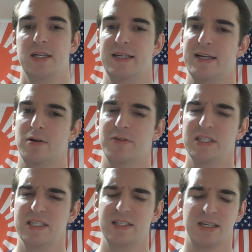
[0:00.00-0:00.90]
Now,
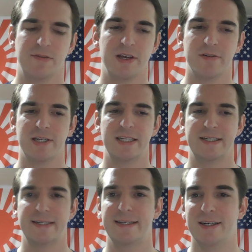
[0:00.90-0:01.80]
this is a very,
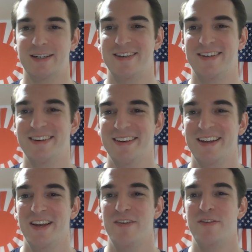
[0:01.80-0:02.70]

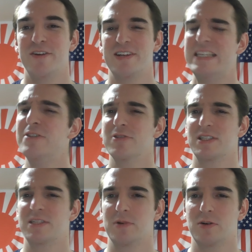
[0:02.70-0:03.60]
very
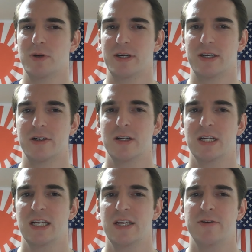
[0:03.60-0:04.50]
interesting book where
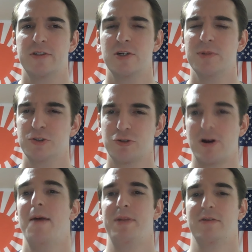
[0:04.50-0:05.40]
there's so much
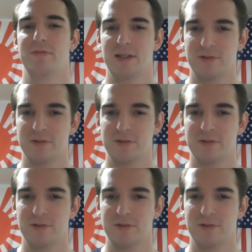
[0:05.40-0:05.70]
crap in it, right?